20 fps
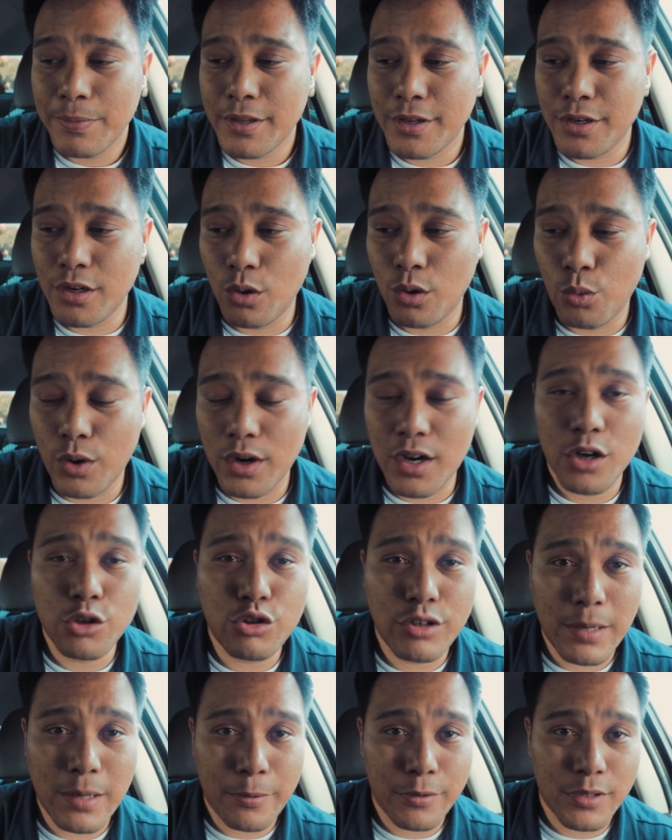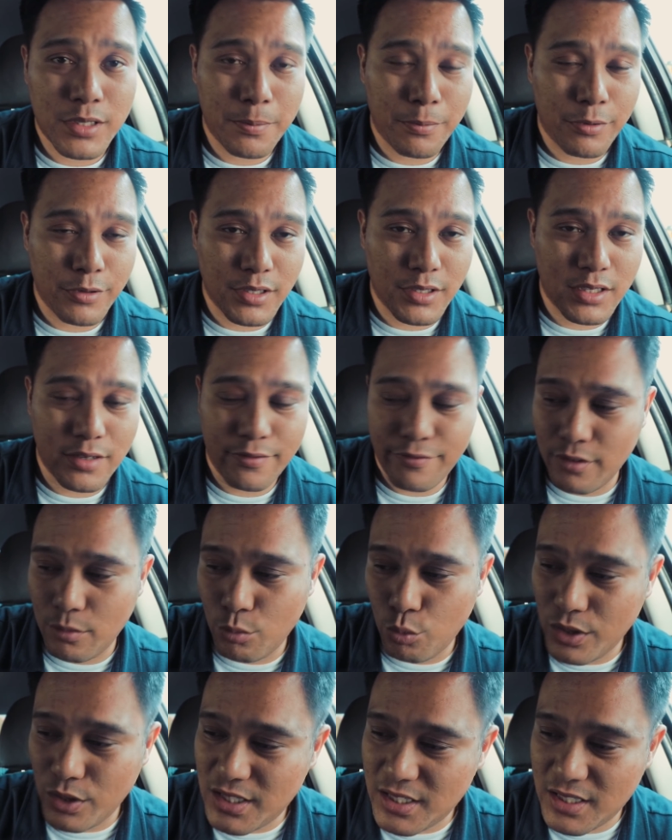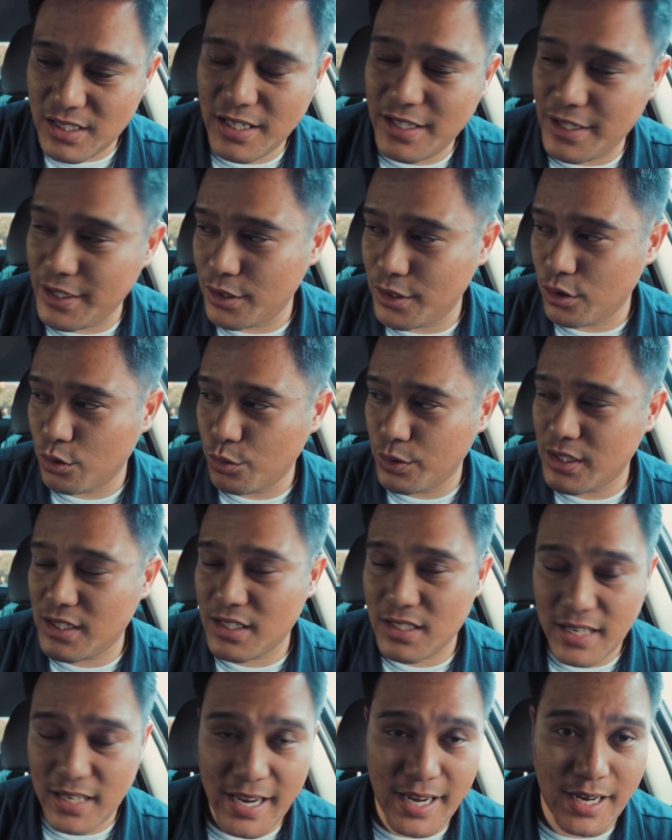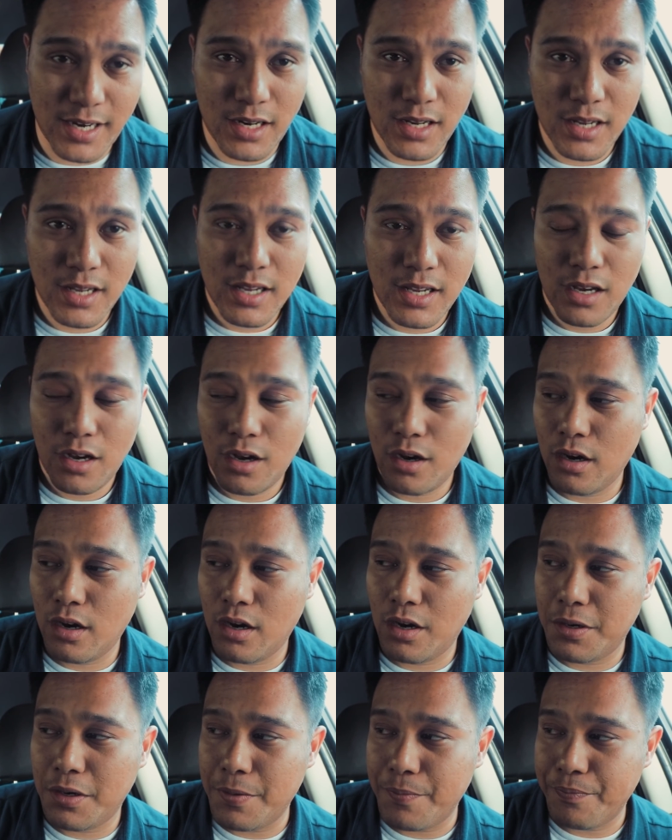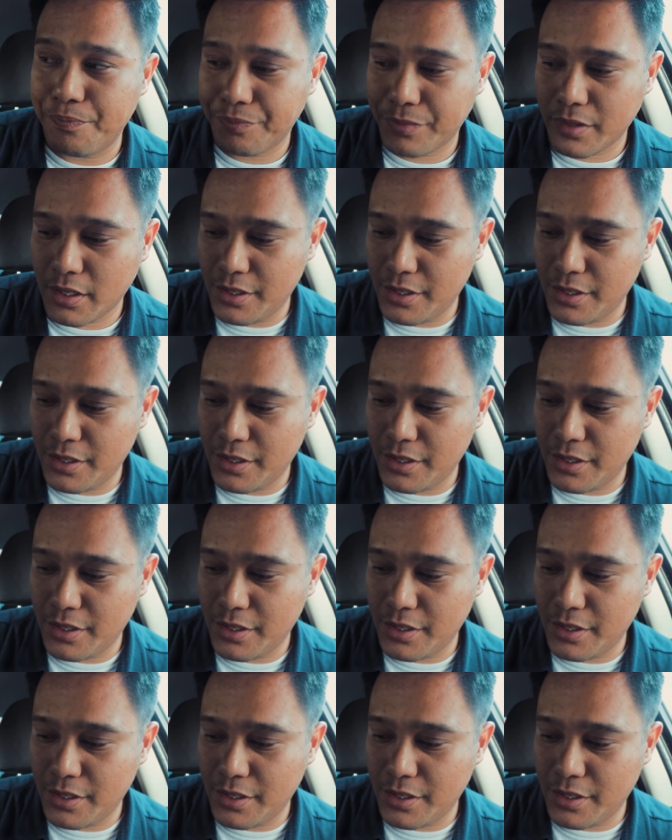you know what country that person purchased it from what city or what state um,